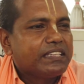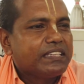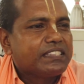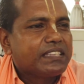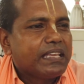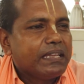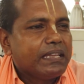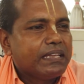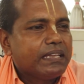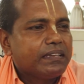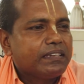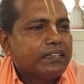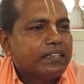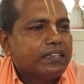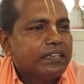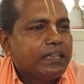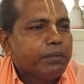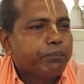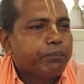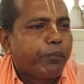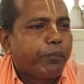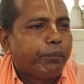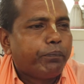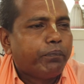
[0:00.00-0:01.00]

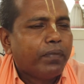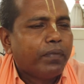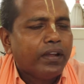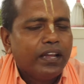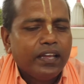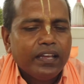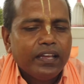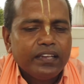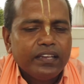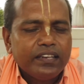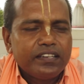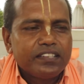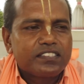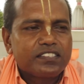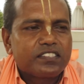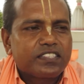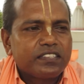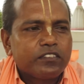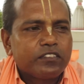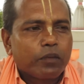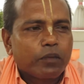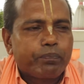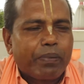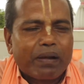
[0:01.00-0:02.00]
It is
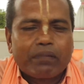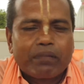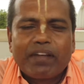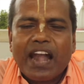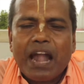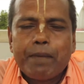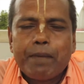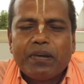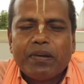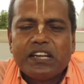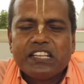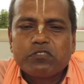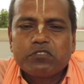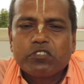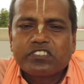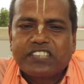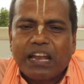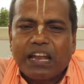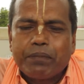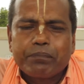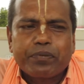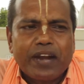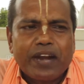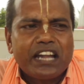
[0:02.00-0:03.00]
not permanent, but it is
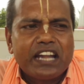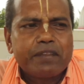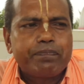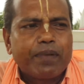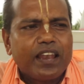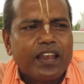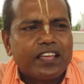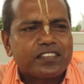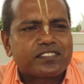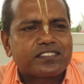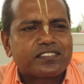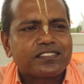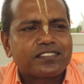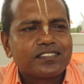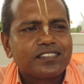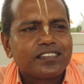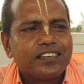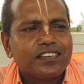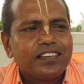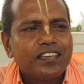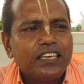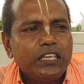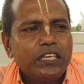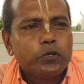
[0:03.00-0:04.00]
your temporary place.
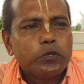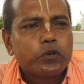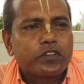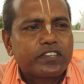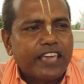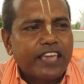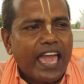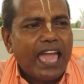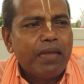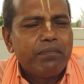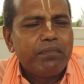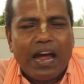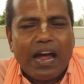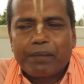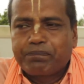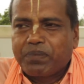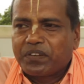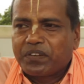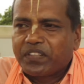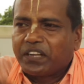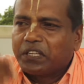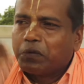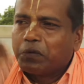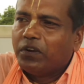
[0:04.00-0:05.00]
You came,
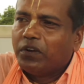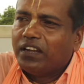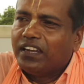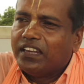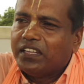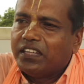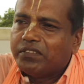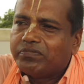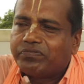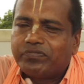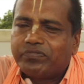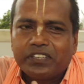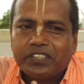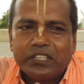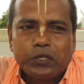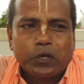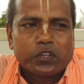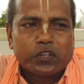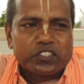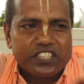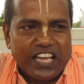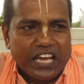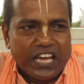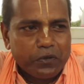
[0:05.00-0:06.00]
after that you will leave.
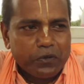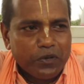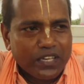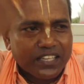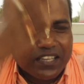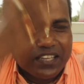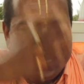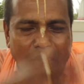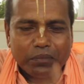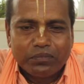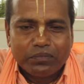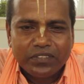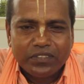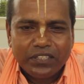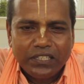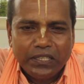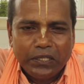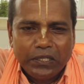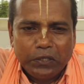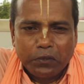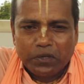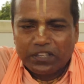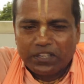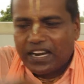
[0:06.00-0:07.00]
Your son will come.
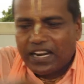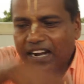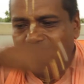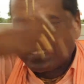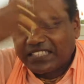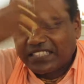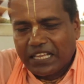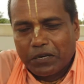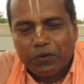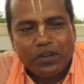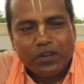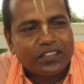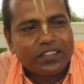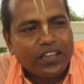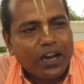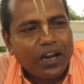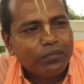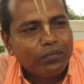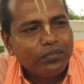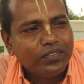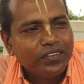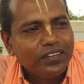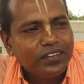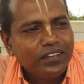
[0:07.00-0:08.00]
Your grandson will
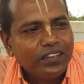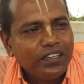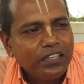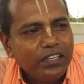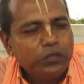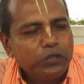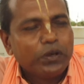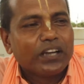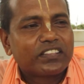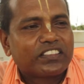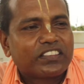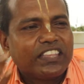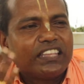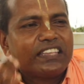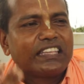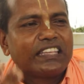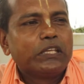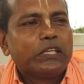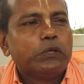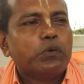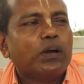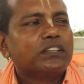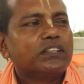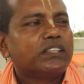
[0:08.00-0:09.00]
come. You are
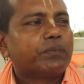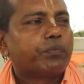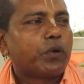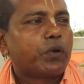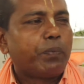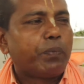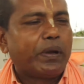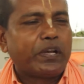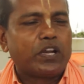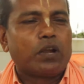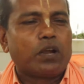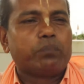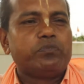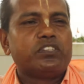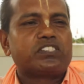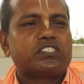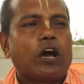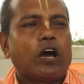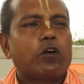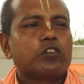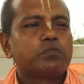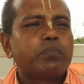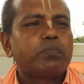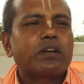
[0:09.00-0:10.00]
thinking you are the proprietor of
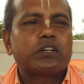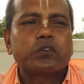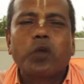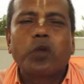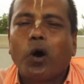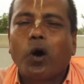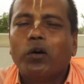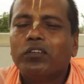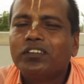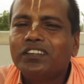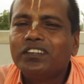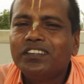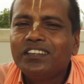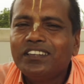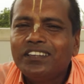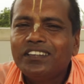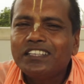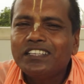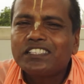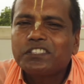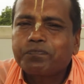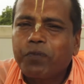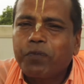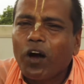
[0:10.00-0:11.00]
this house, but no,
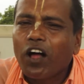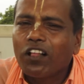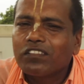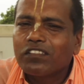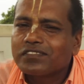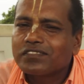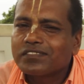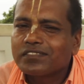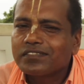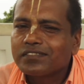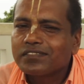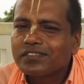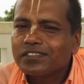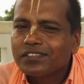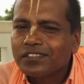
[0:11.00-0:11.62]
it is false.